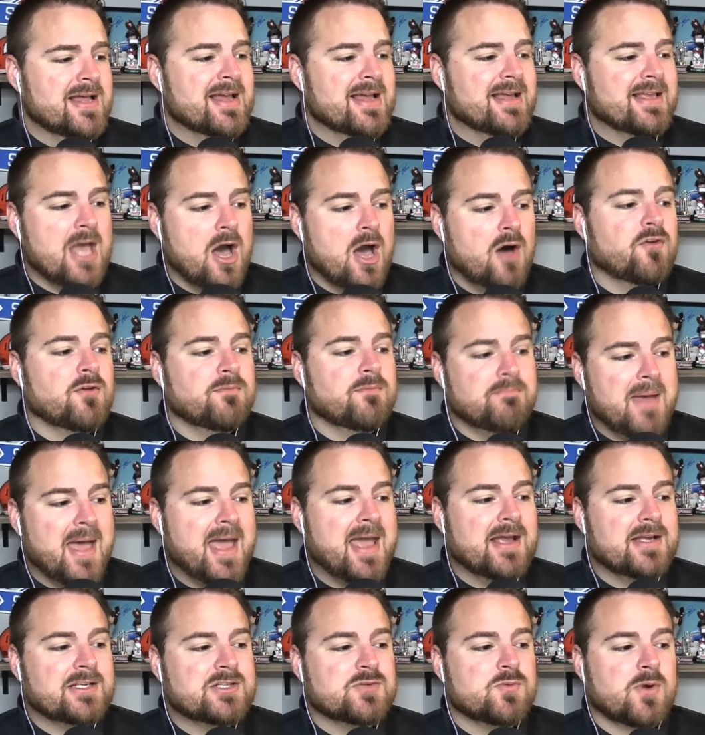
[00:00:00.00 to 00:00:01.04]
Kelvin
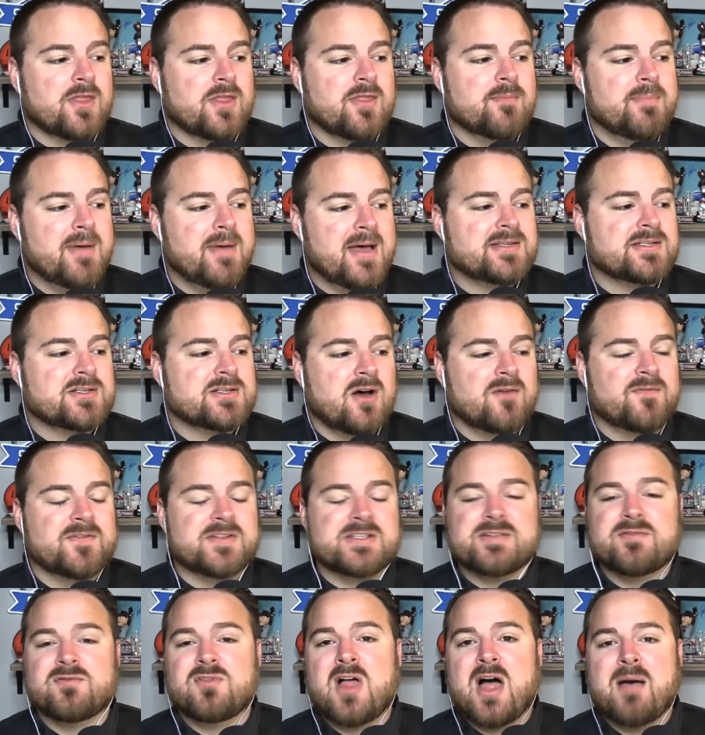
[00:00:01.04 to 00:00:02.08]
Banks, one of the best
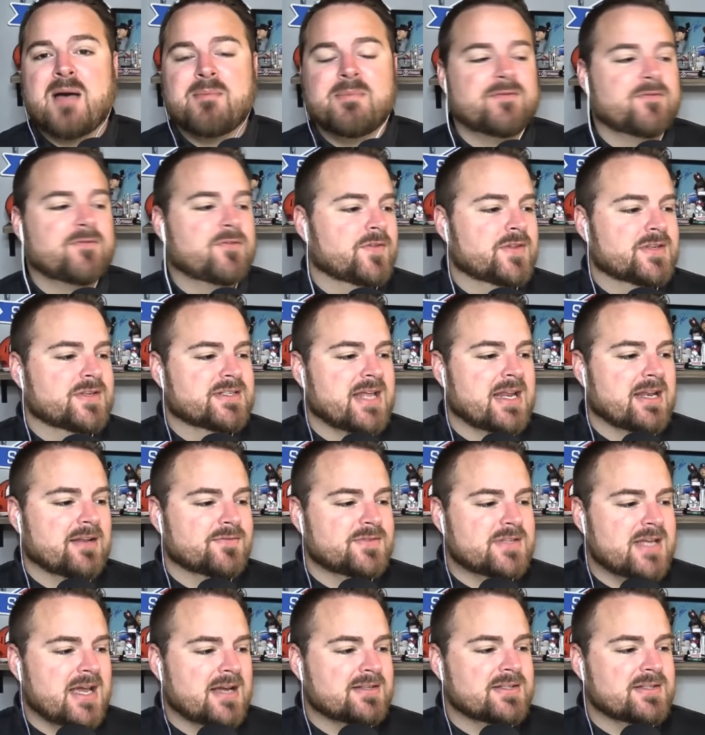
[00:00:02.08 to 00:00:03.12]
offensive linemen from the state of
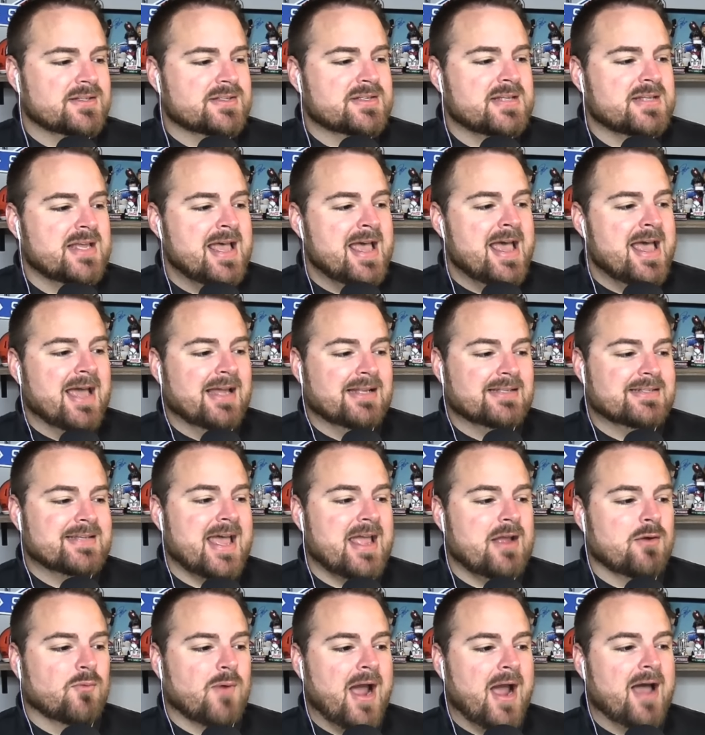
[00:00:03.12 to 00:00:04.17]
Texas, and
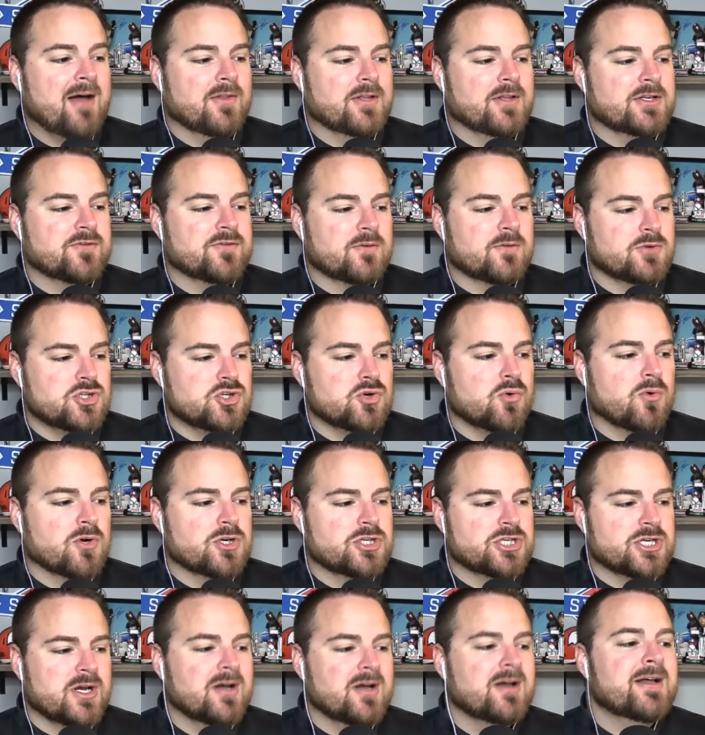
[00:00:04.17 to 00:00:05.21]
Tate Ratledge from
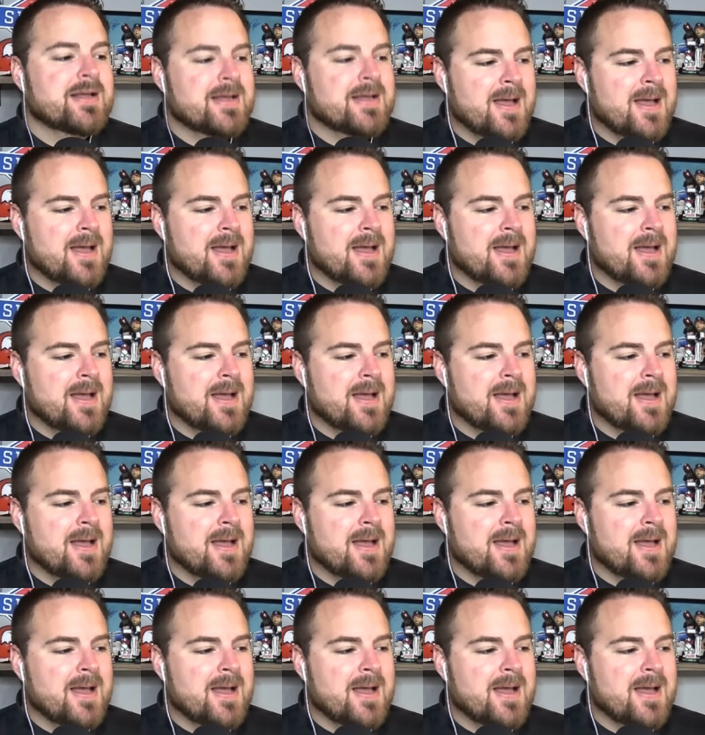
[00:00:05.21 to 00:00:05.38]
Georgia.